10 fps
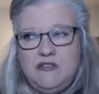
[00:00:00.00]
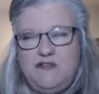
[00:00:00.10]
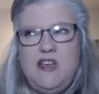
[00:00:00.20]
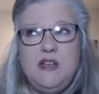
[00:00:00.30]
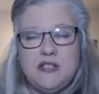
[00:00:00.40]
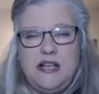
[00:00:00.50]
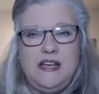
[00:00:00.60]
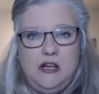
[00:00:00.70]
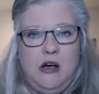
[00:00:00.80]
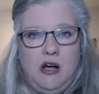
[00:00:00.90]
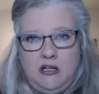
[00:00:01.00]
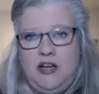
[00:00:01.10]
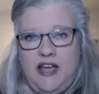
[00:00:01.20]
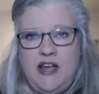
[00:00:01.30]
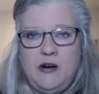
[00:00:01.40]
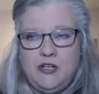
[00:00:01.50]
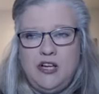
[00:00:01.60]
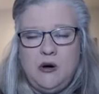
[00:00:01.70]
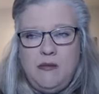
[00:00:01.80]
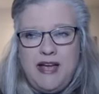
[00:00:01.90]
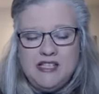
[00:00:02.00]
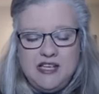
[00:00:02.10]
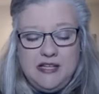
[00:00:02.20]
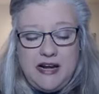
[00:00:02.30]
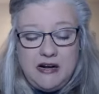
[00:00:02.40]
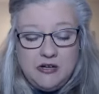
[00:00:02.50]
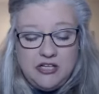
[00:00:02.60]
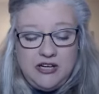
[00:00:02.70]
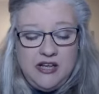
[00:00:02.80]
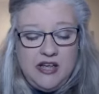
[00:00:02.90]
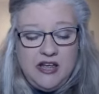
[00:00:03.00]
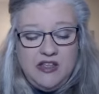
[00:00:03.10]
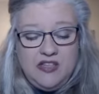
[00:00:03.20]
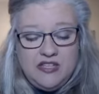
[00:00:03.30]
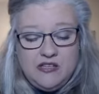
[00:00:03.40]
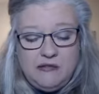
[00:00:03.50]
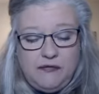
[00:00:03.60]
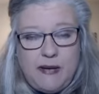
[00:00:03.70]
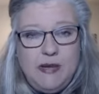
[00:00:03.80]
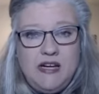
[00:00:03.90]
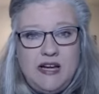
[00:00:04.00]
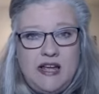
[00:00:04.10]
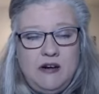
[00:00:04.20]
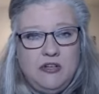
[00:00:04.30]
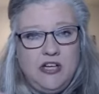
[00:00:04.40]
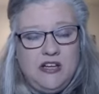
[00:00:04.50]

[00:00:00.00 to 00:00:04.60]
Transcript: feels like yang energy or masculine energy, this is feminine energy.